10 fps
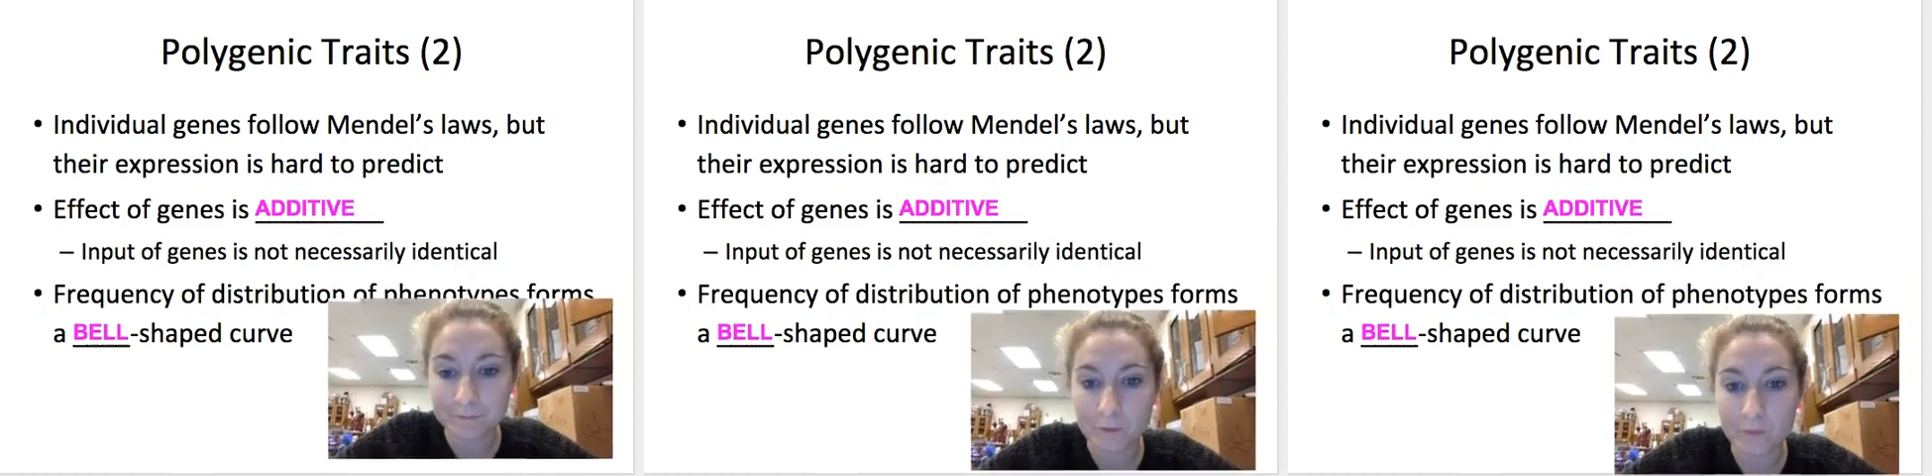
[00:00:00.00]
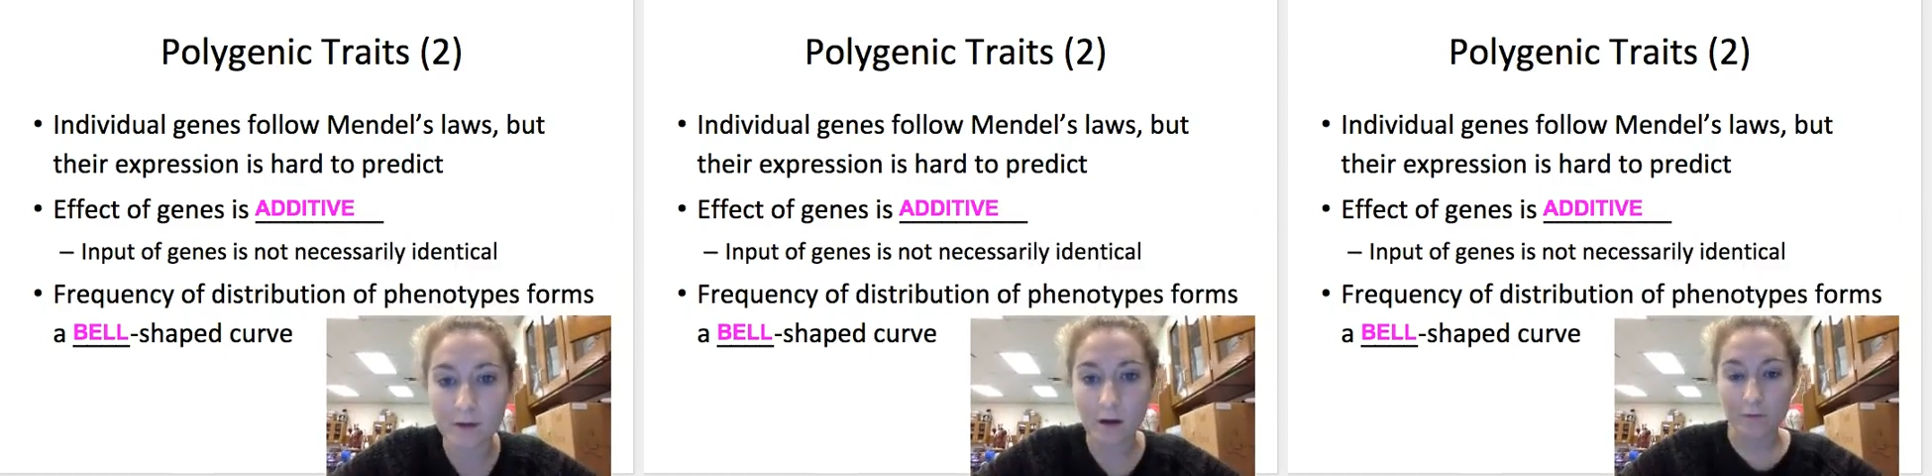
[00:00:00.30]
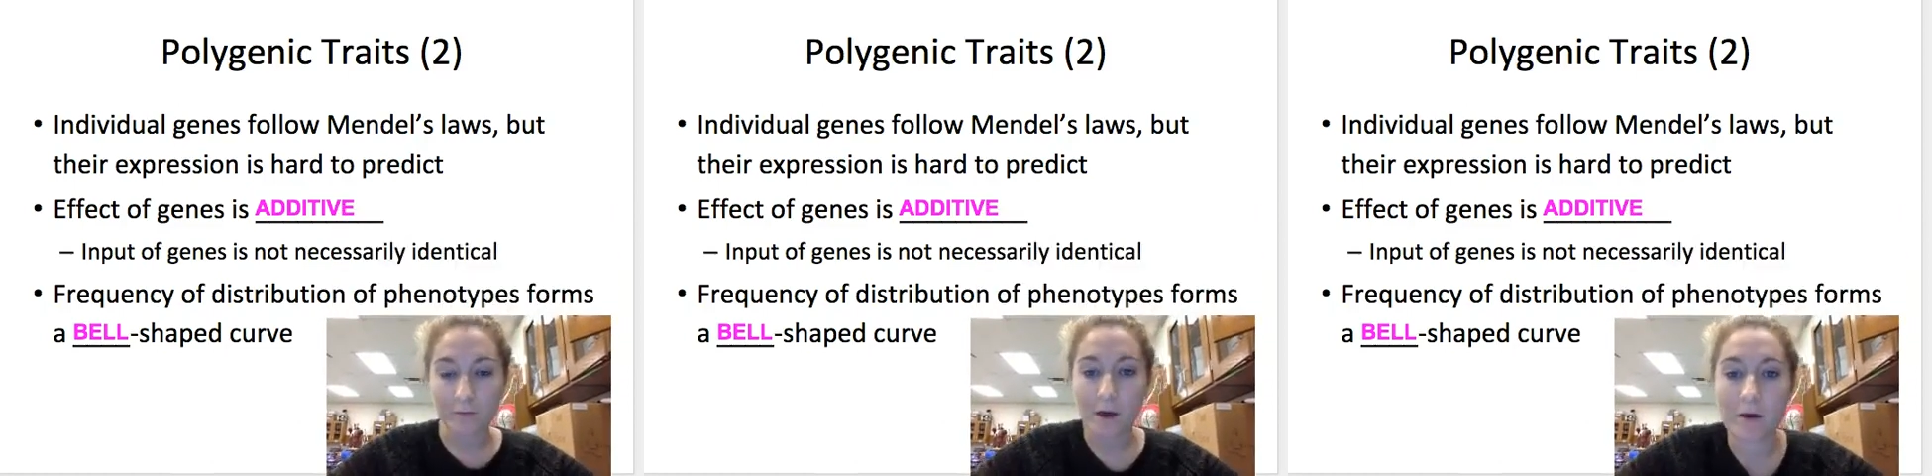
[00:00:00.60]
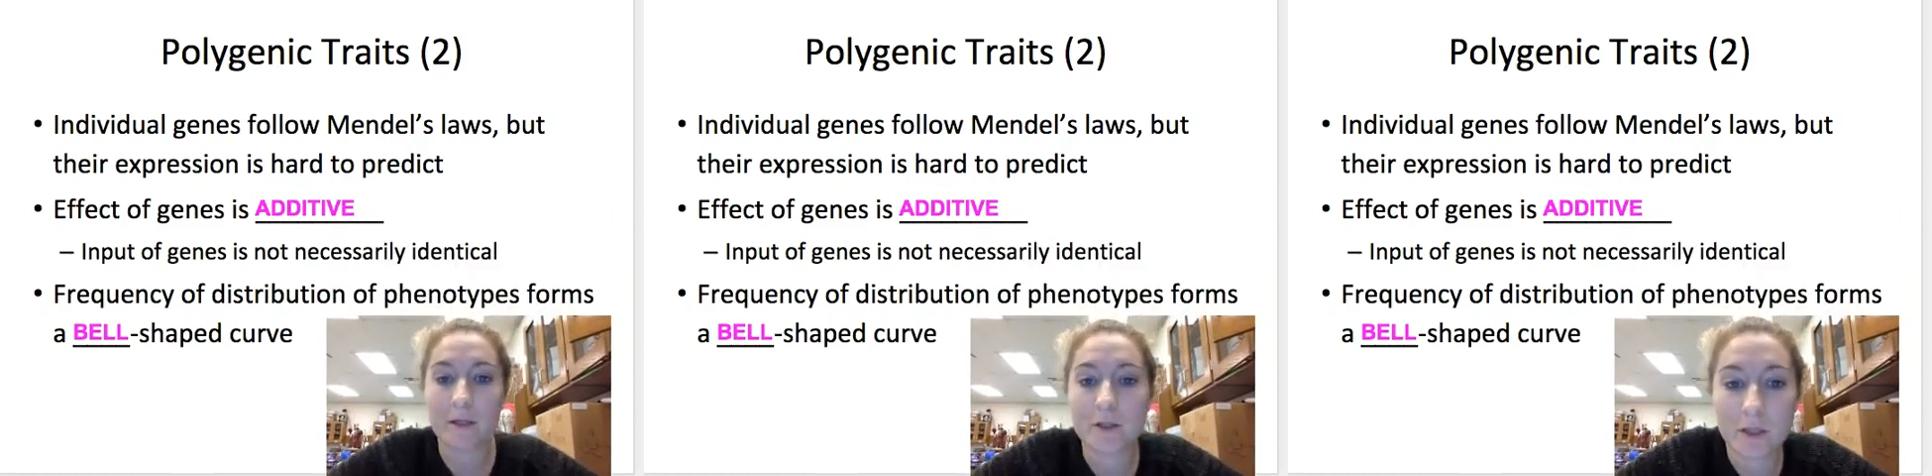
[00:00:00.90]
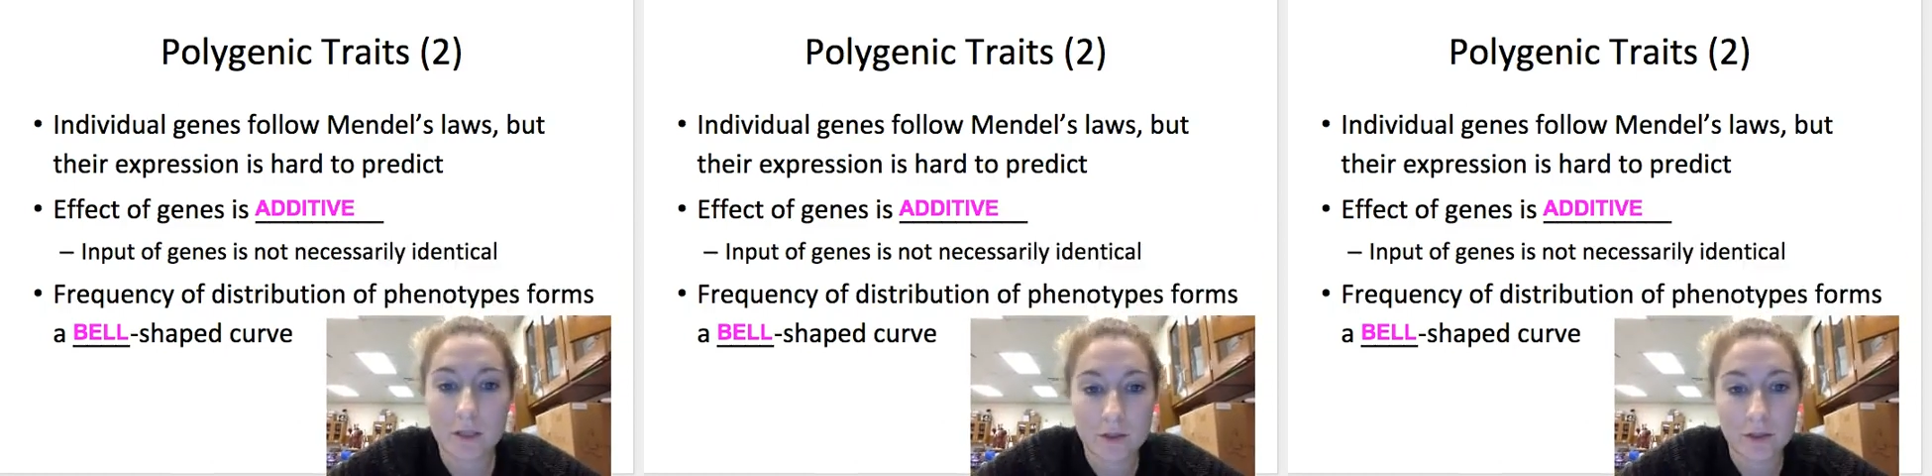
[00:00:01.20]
Moving on with polygenic